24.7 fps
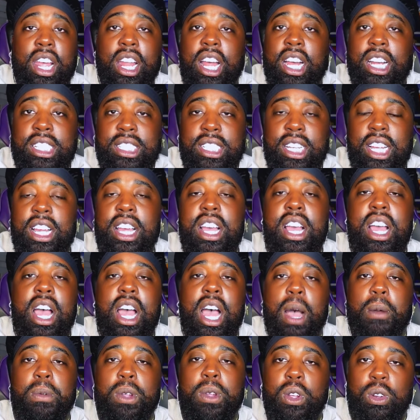Like I said,
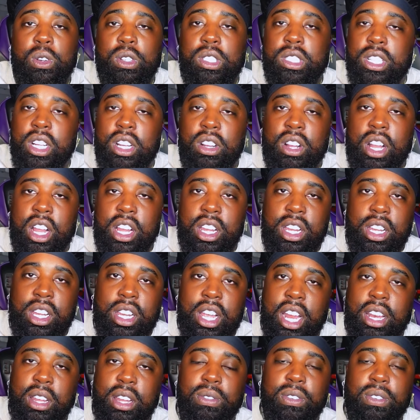I'm a huge Lil
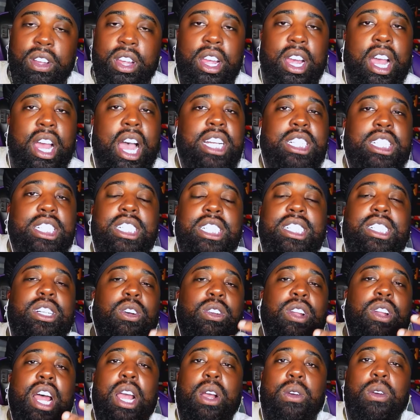Yachty fan. I just
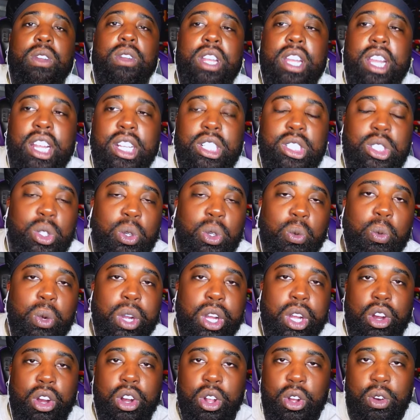don't like when niggas do
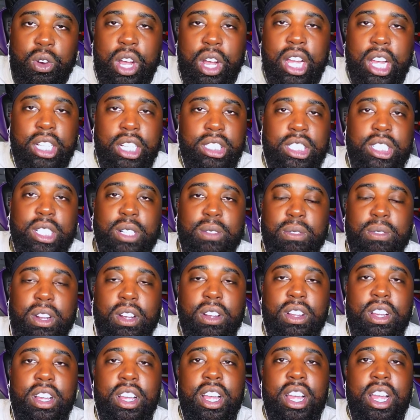weirdo ass shit, bro.
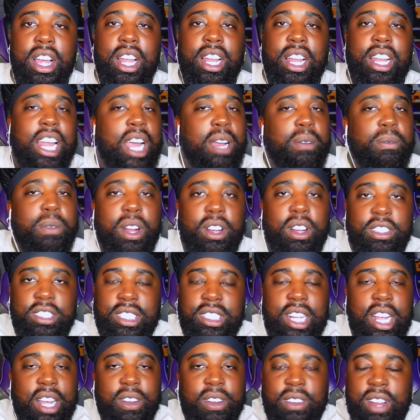Like, bro,
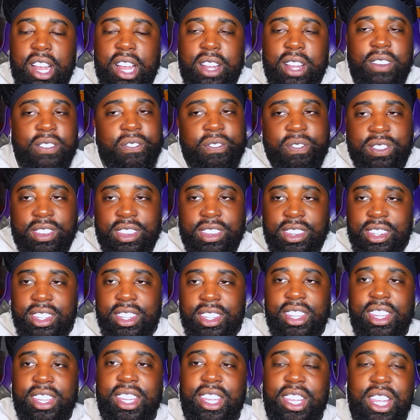stop. Like,
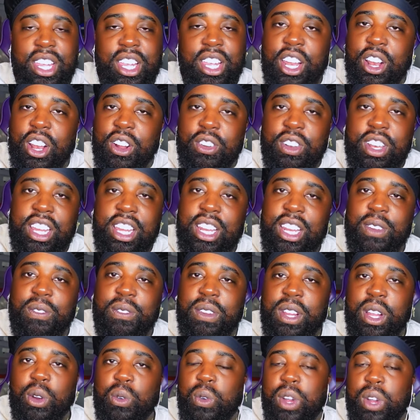you don't need to
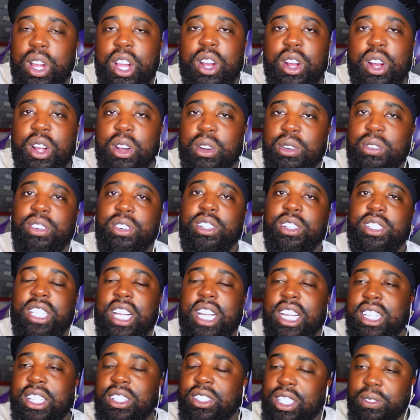be a weirdo, folks.
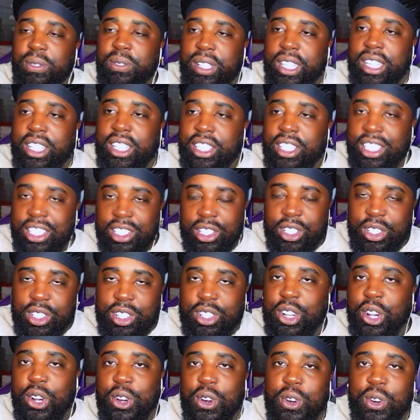Like, you can be
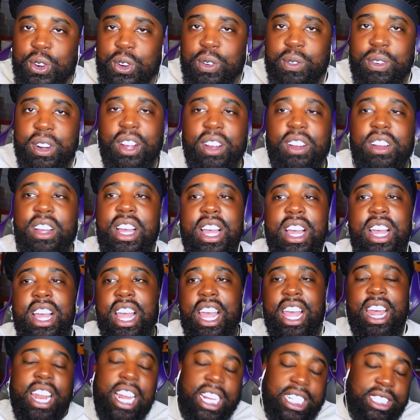cool, bro.
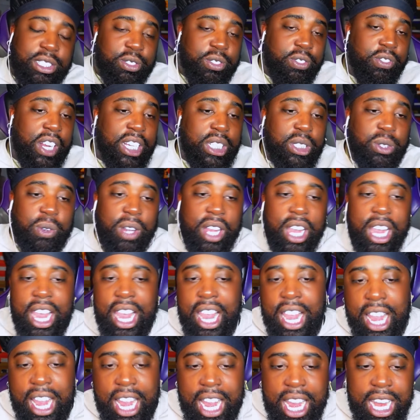And that's what
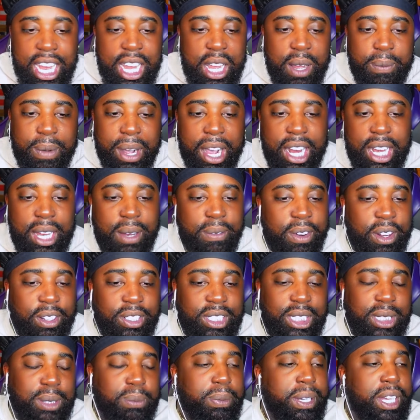anybody, bro.
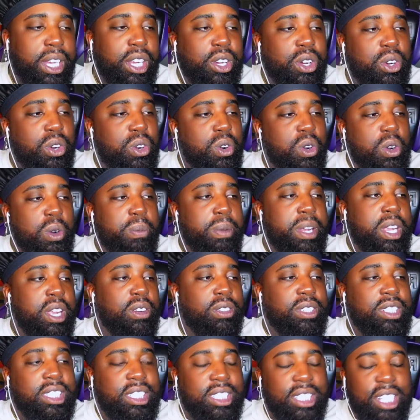Just be cool. Be
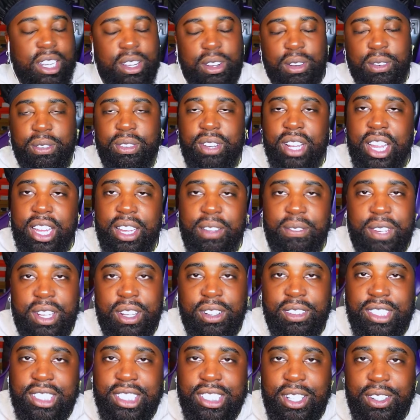yourself. Like, be
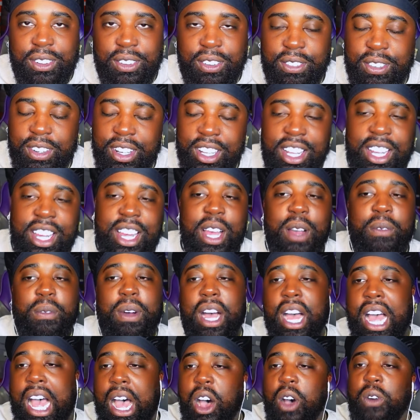yourself. But
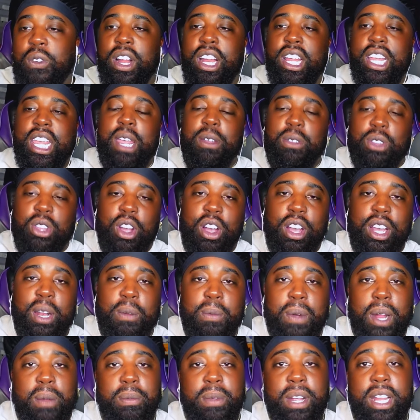I don't want to keep talking
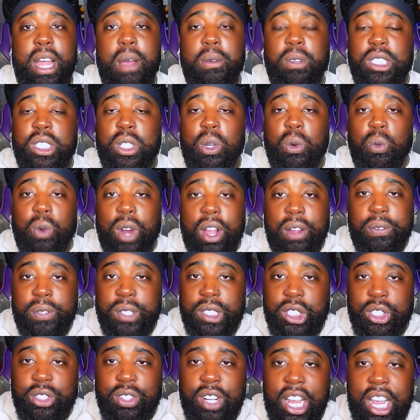about it, man. That was a reference
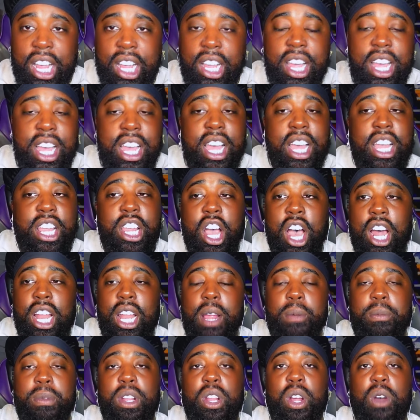track. Y'all
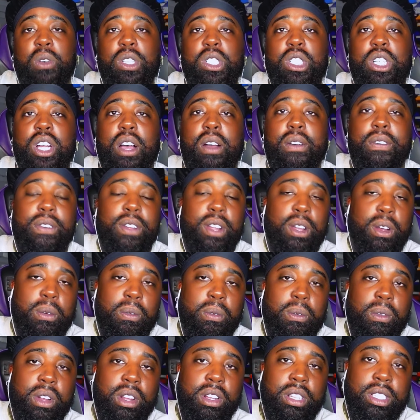let me know what y'all feel,
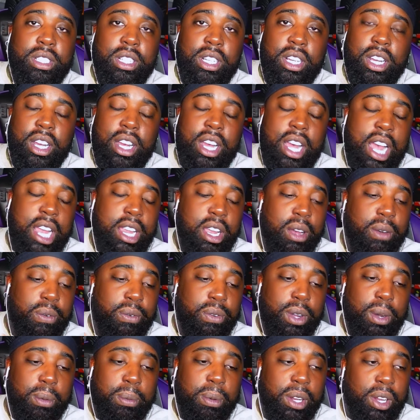how y'all
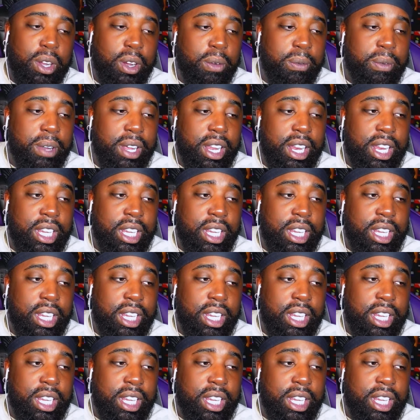feel below, man.